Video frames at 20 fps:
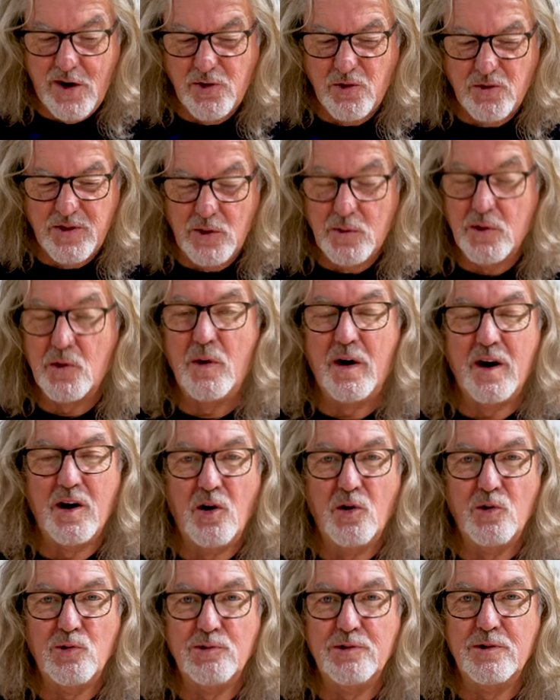I thought they were quite
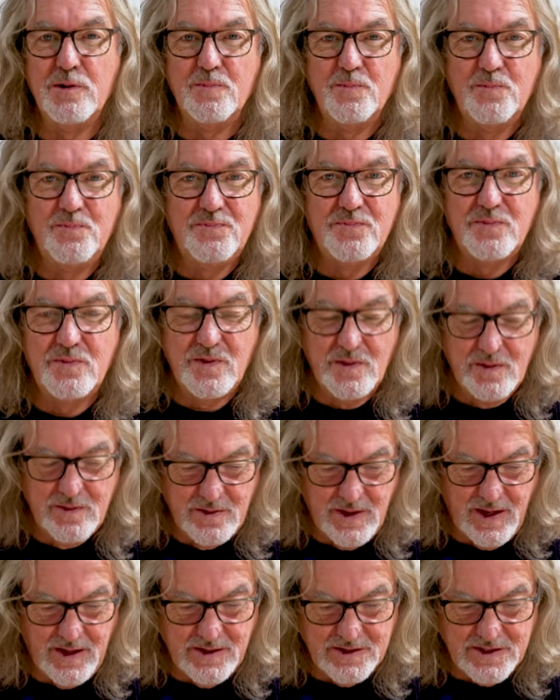old
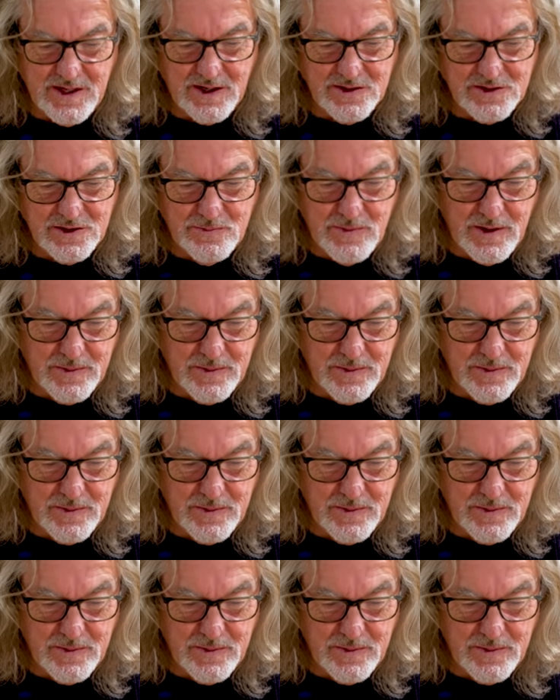things, actually.